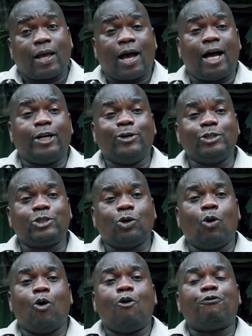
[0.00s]
and
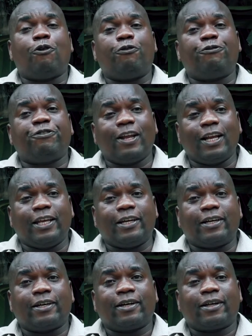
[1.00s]
also for
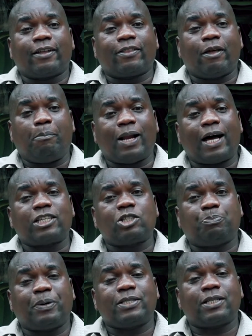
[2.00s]
filling the blank
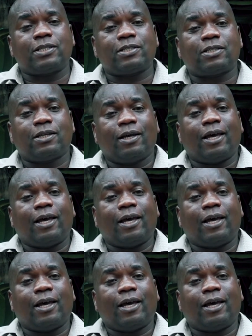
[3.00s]
spaces.